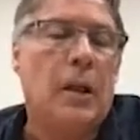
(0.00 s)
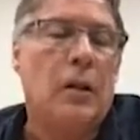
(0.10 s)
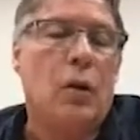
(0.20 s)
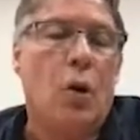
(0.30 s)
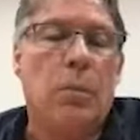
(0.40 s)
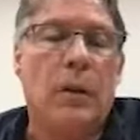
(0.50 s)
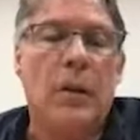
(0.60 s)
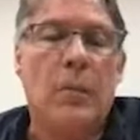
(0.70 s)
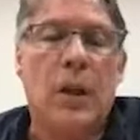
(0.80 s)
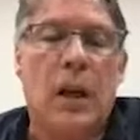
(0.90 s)
Notably,
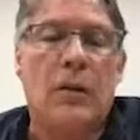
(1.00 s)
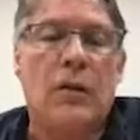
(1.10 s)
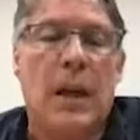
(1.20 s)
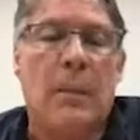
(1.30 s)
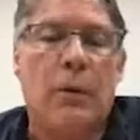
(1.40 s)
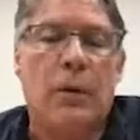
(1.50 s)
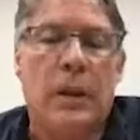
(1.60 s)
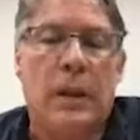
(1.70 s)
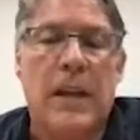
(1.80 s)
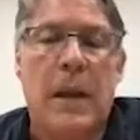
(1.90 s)
the mutation sampler is an
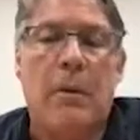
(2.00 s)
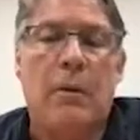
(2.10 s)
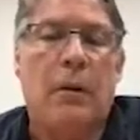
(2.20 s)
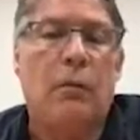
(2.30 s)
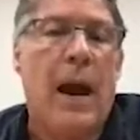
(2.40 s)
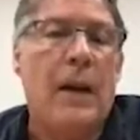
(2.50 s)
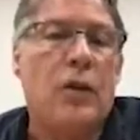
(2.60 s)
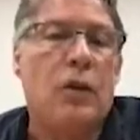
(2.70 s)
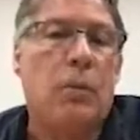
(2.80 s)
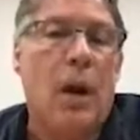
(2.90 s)
example of a
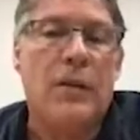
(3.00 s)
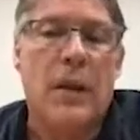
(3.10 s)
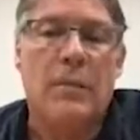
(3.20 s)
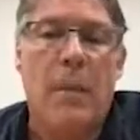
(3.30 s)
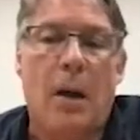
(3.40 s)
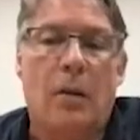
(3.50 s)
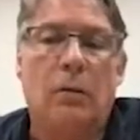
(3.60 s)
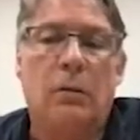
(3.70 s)
rational process model,